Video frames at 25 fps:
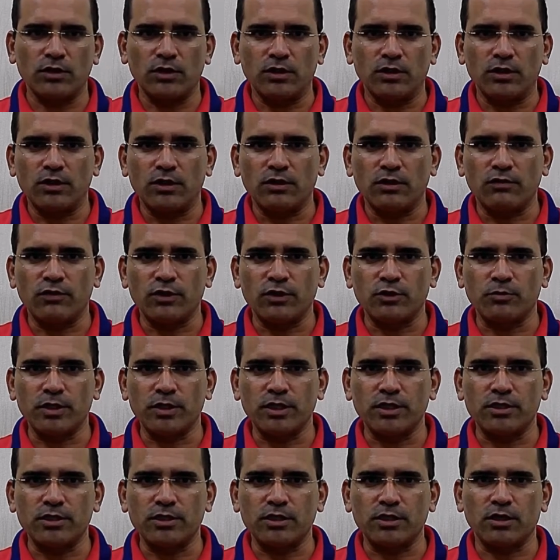which
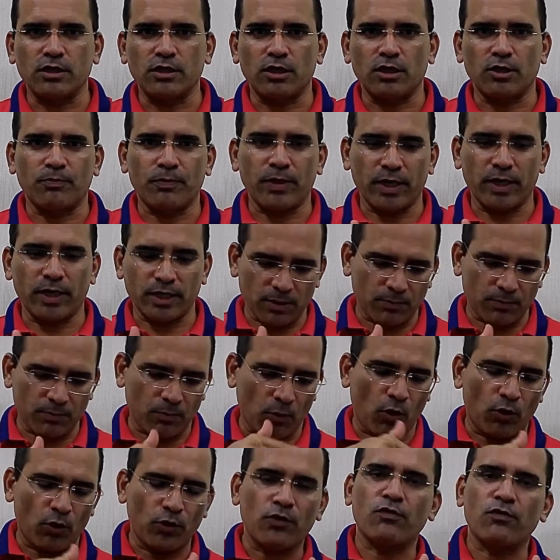means it picks up
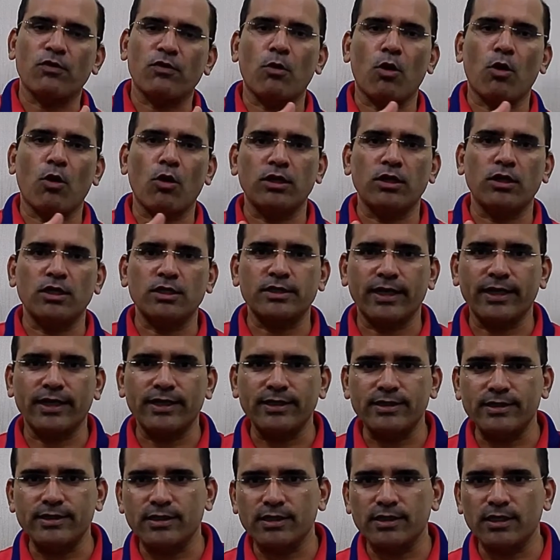audio from all the
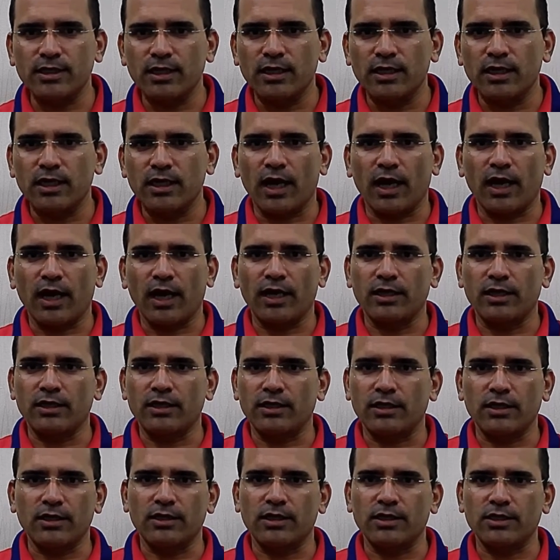sides. And
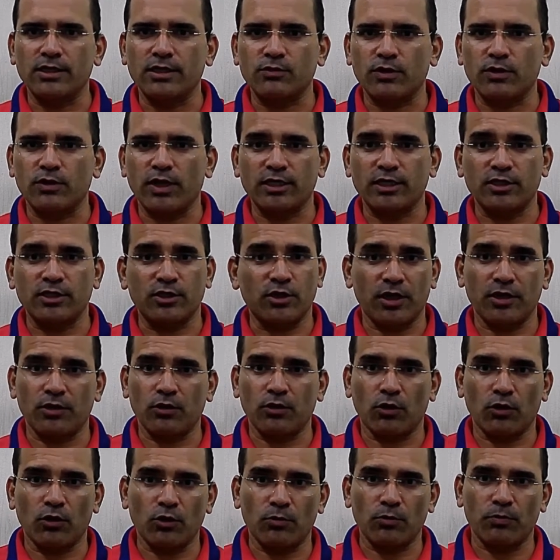this one has great
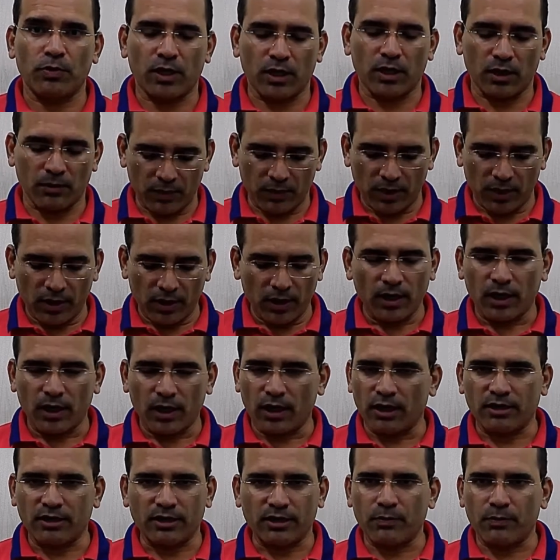audio pickup.
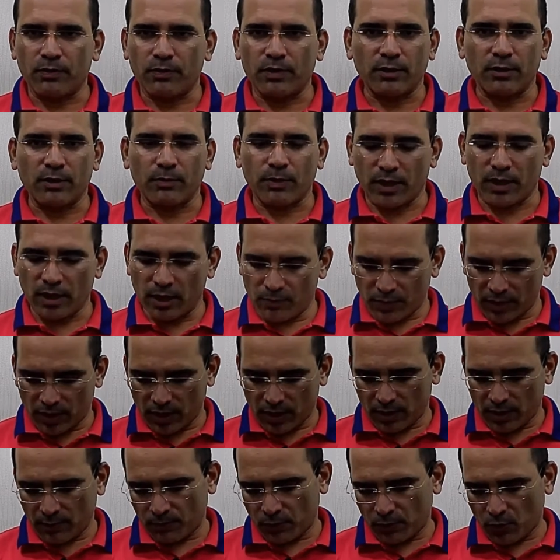It can typically pick
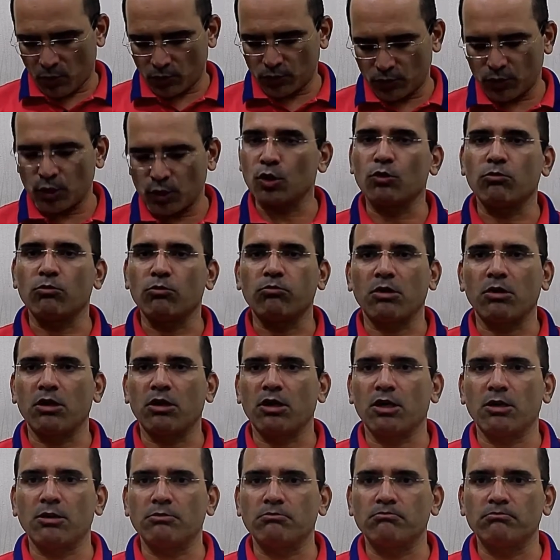up audio
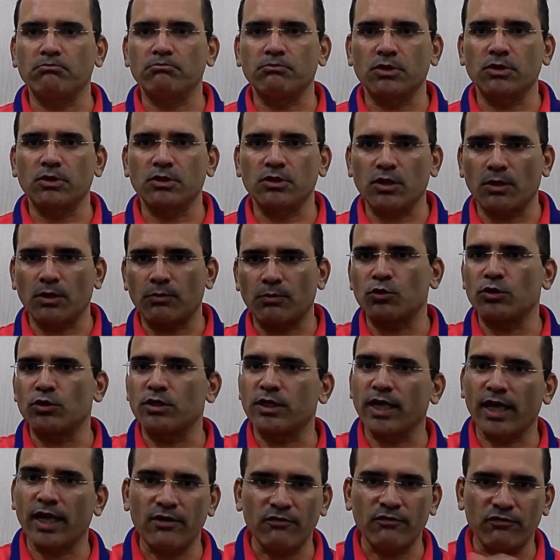up to
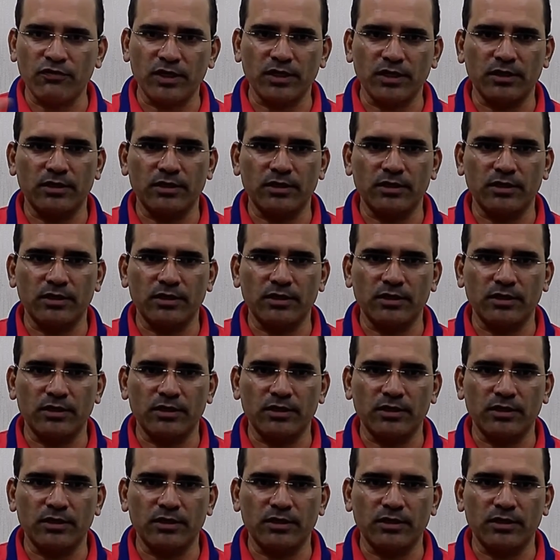10 feet.